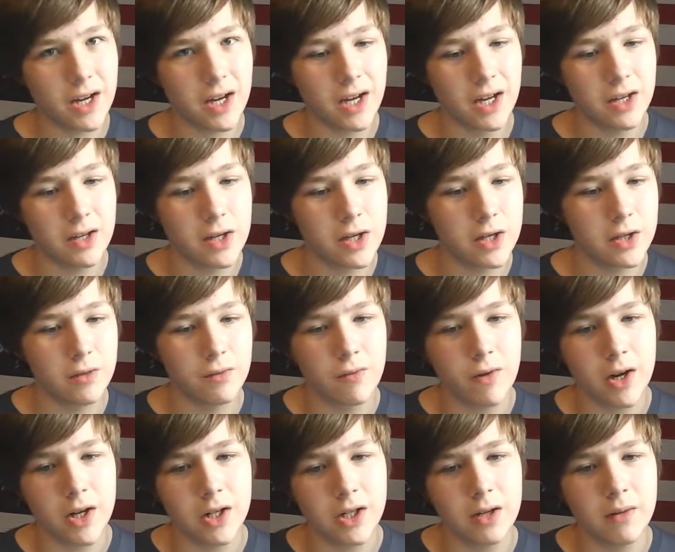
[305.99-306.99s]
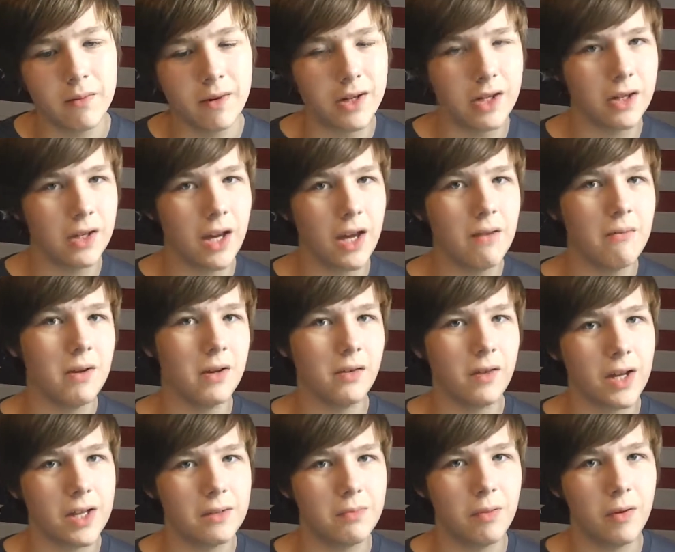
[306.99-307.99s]
I just watched a bunch of gaming
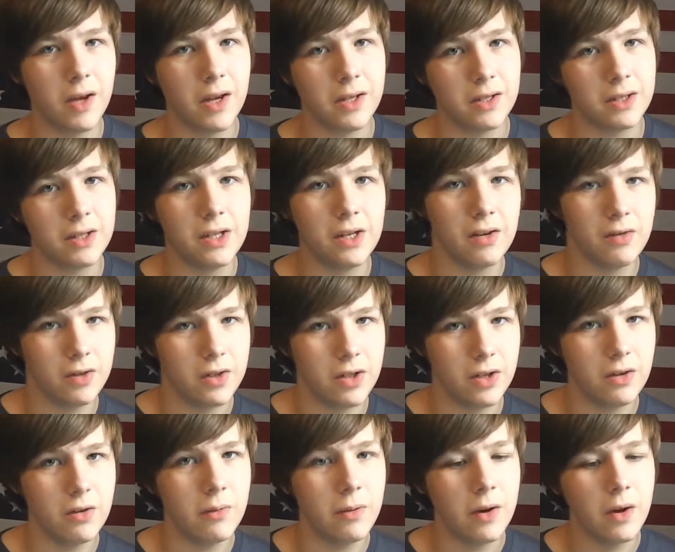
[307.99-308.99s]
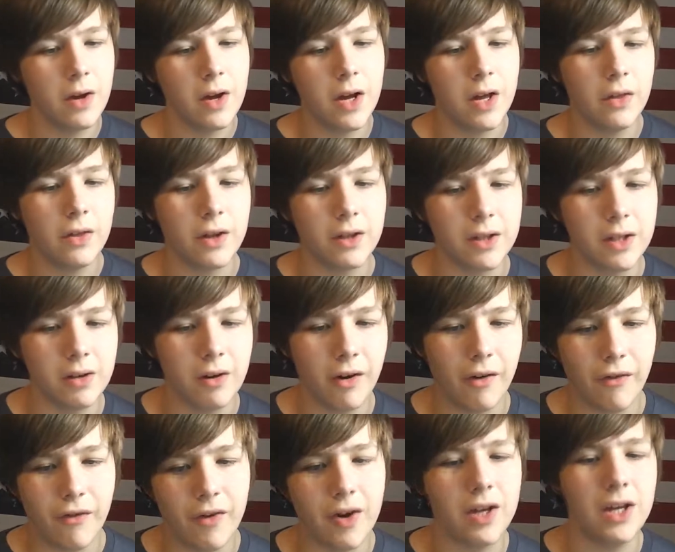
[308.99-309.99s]
Let's Plays on YouTube, thought they
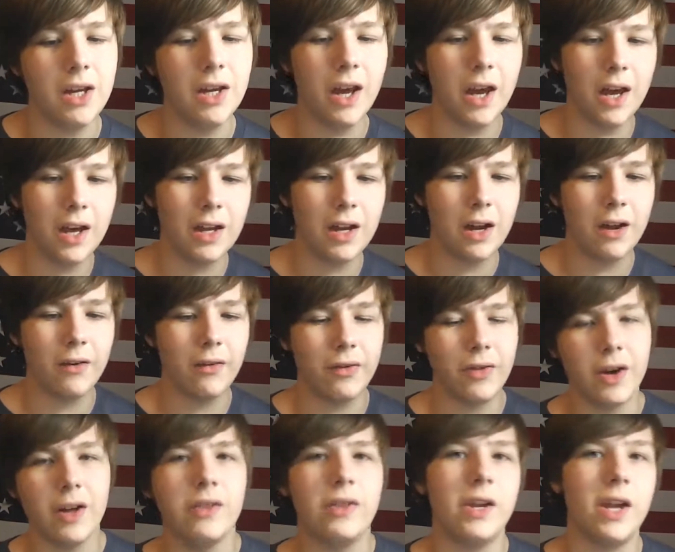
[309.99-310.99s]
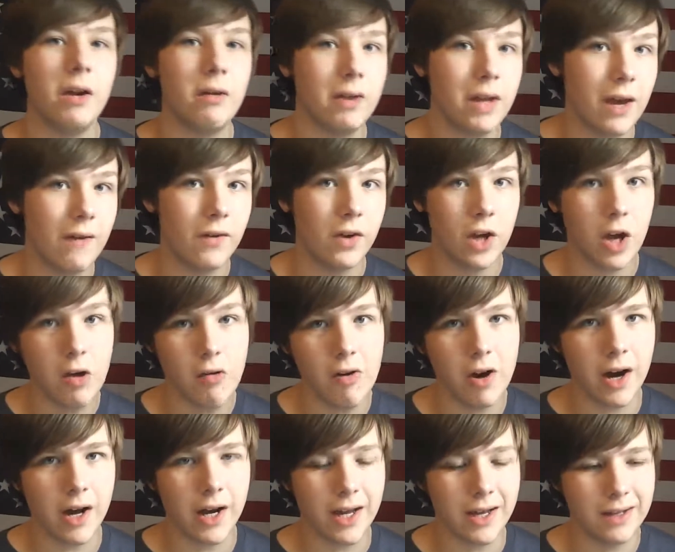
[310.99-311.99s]
were funny, and I thought that I would have a go
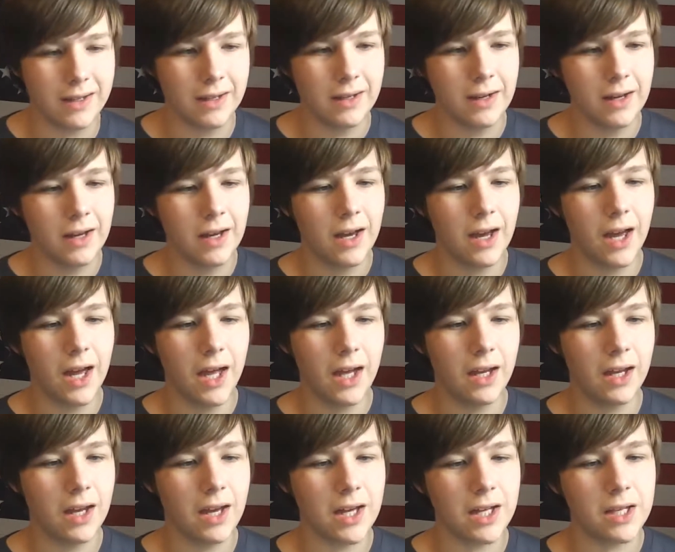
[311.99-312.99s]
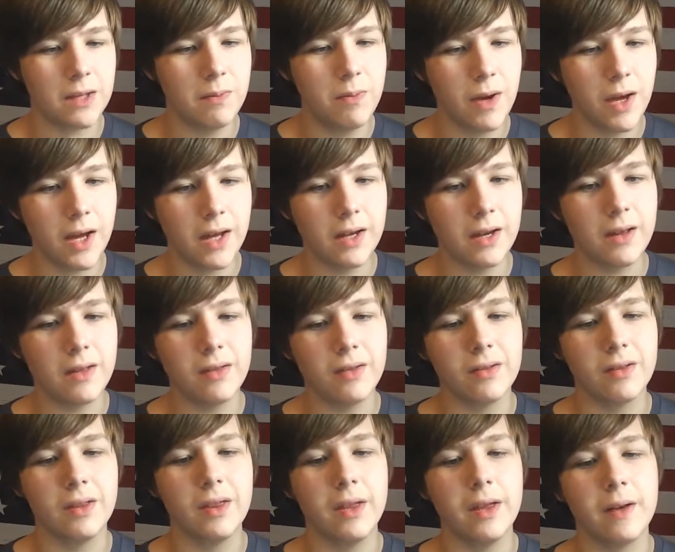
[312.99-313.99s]
at it. And it's been
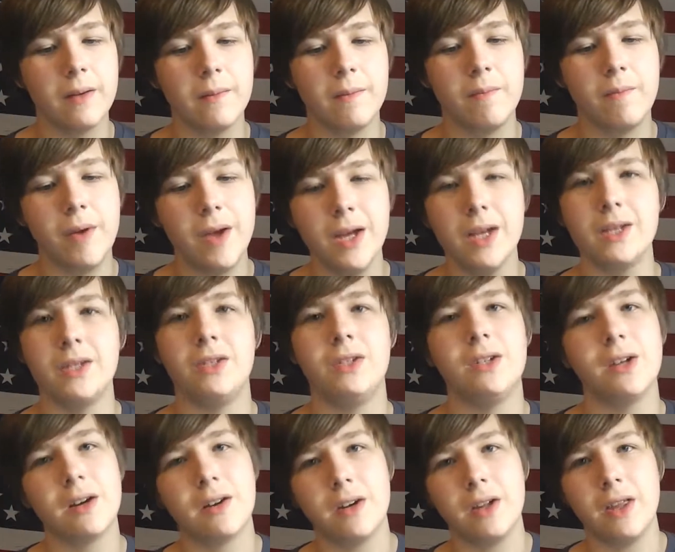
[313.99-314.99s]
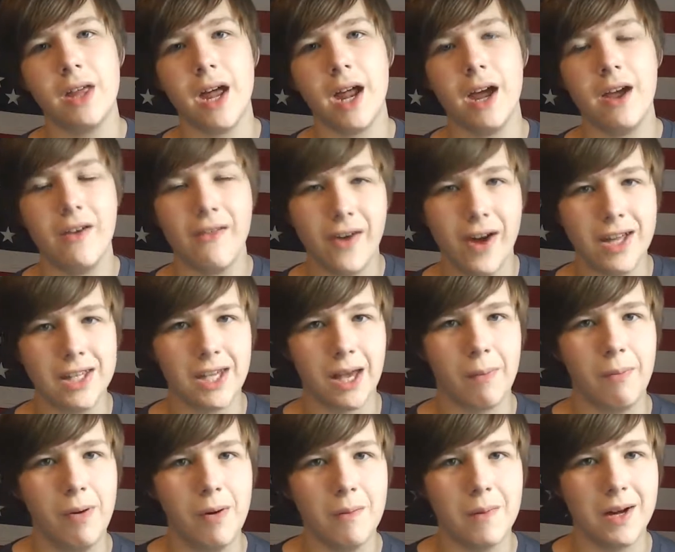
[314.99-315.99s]
the biggest journey that I have had to
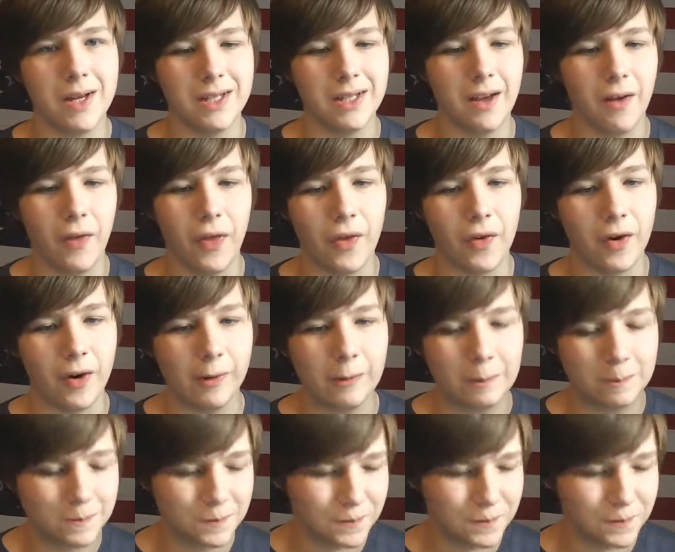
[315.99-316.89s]
put myself through.